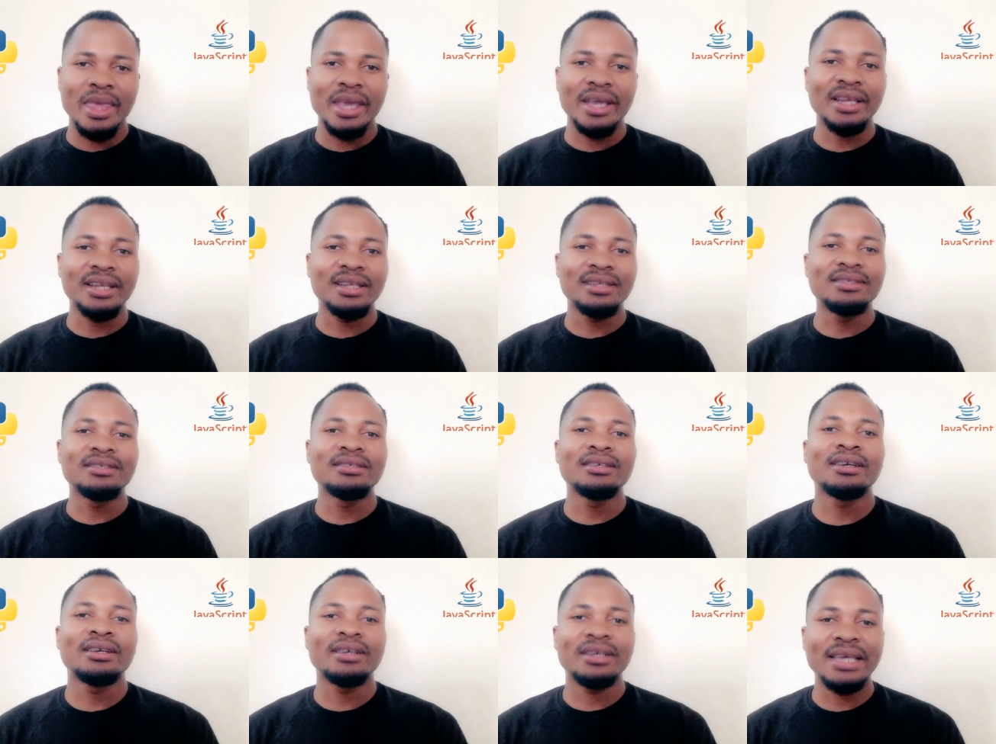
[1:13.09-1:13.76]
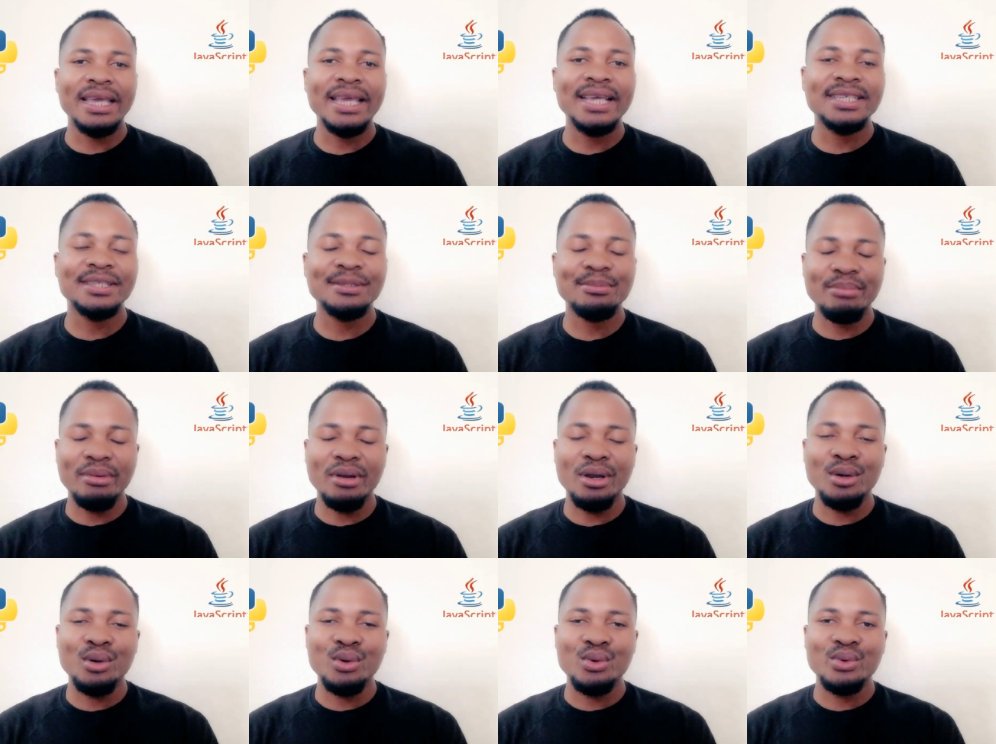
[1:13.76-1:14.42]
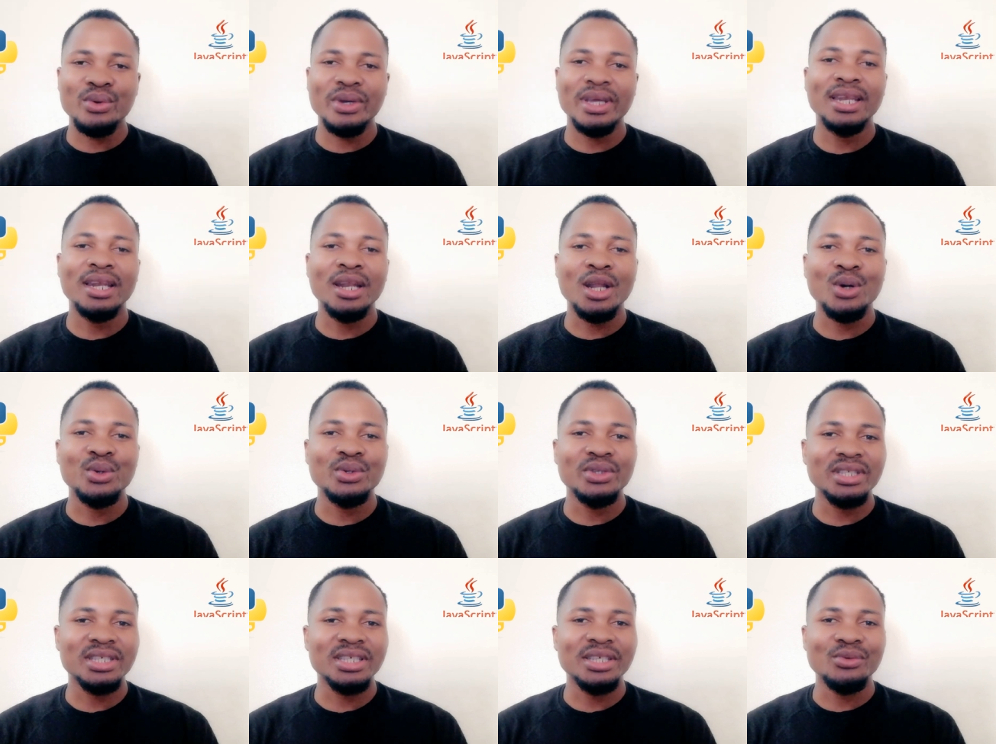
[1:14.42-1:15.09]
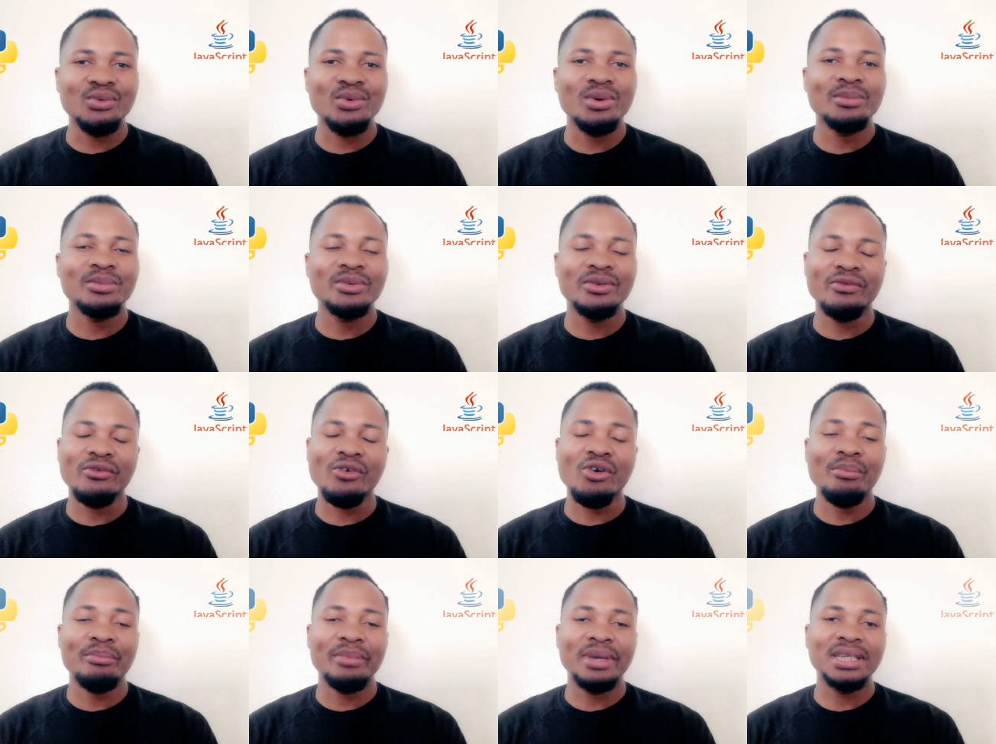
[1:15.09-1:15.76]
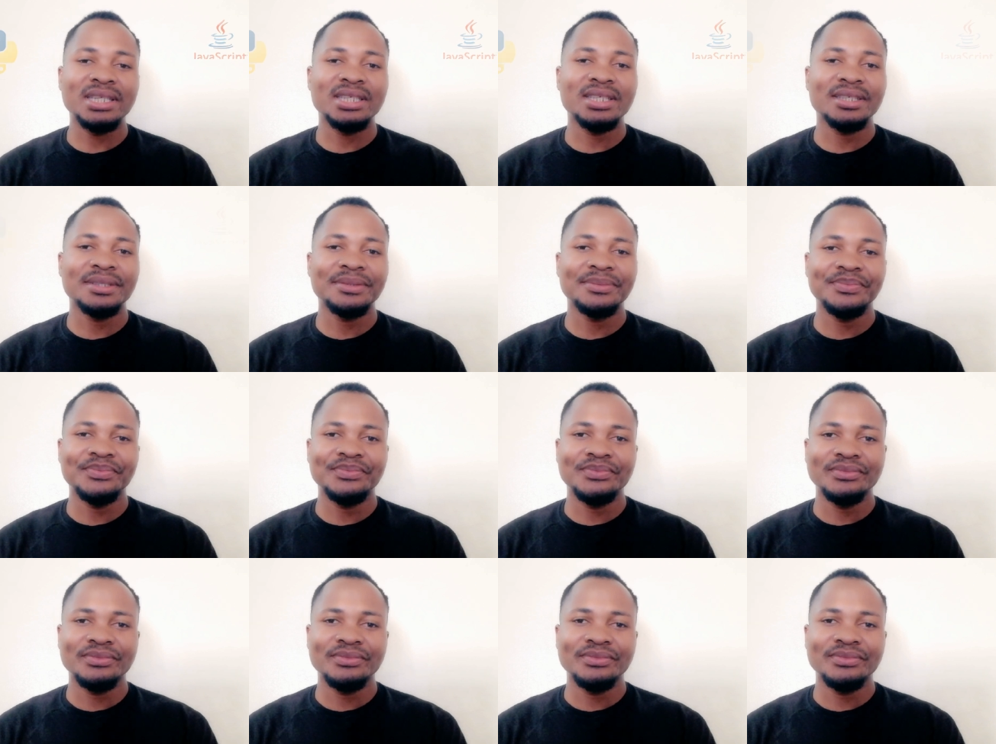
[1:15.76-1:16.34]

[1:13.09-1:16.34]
and explore a lot in web development.